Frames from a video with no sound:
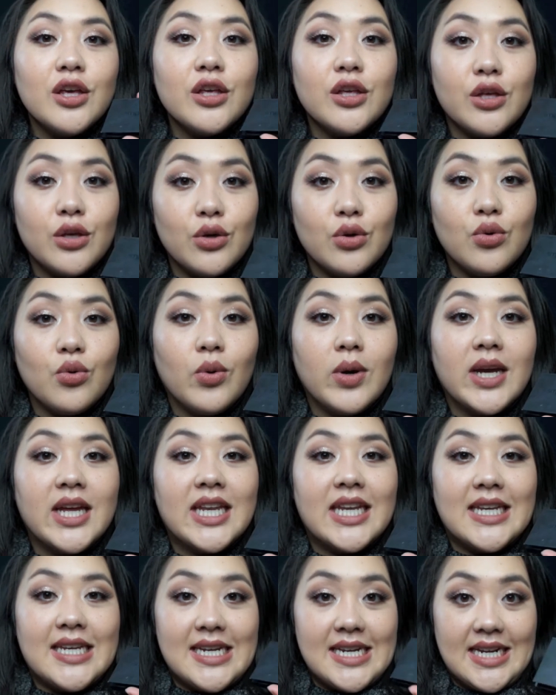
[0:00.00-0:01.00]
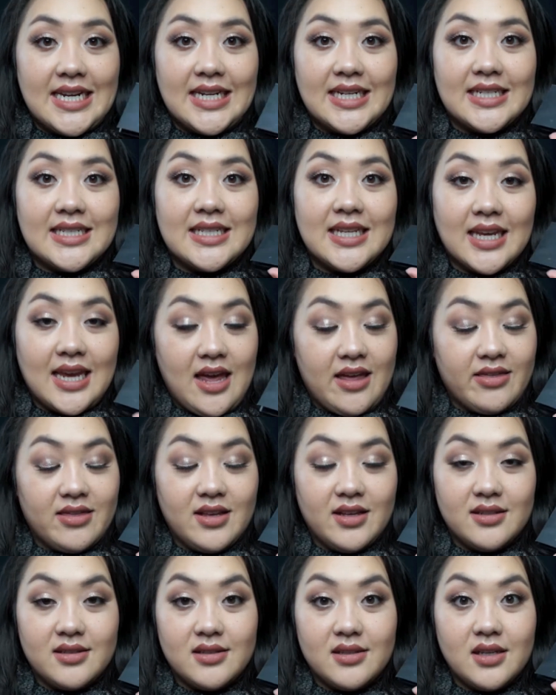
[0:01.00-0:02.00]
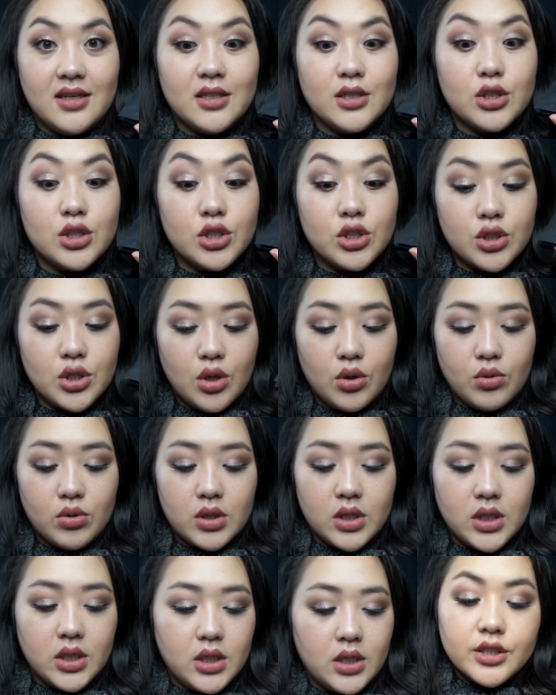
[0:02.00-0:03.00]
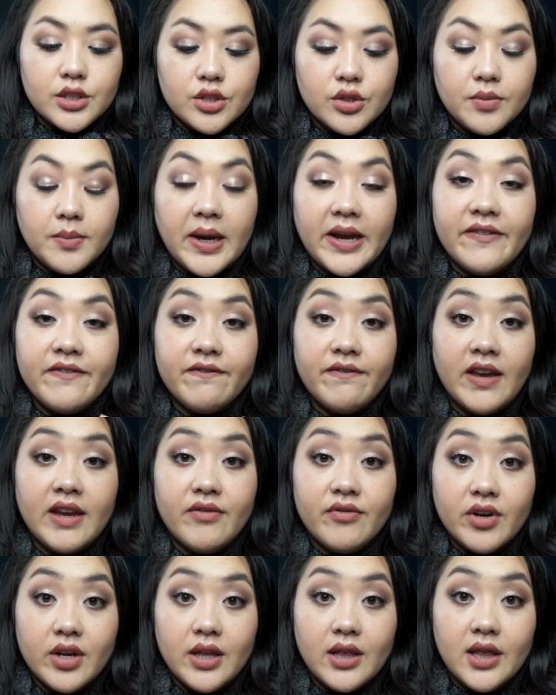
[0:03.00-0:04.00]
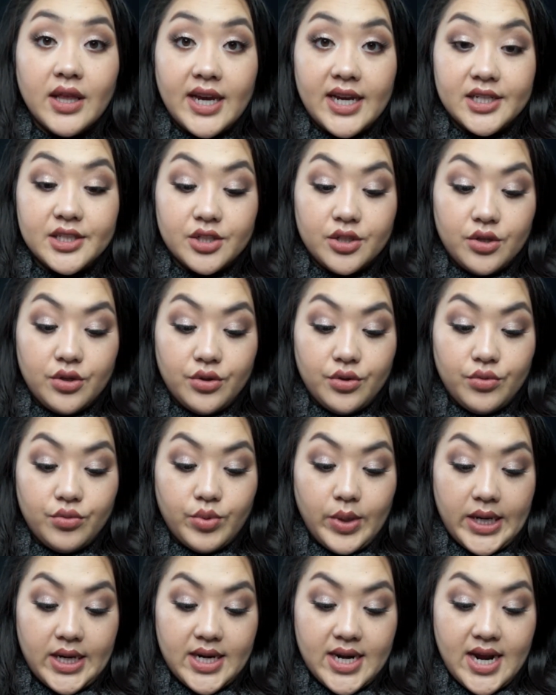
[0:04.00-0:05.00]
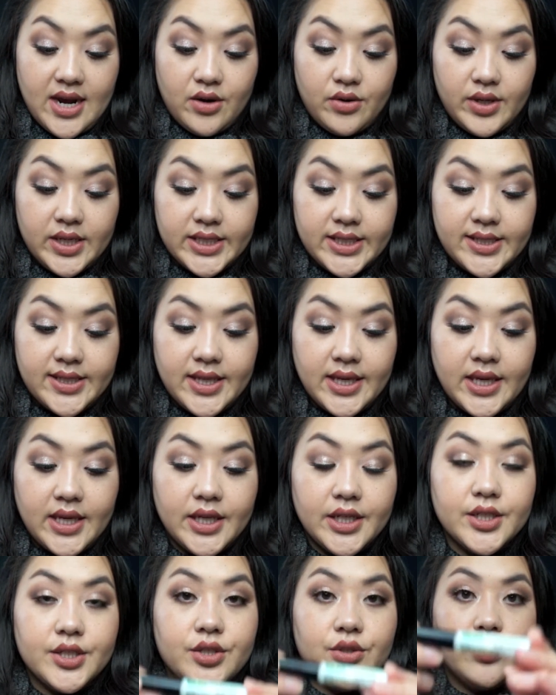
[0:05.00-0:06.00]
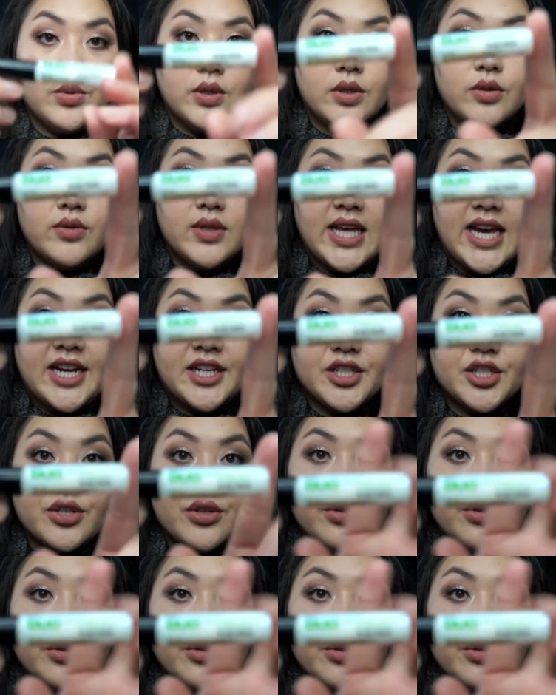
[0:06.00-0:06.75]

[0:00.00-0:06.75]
you need to get this. It's so good. So my favorite lash glue right now is the Duo Lash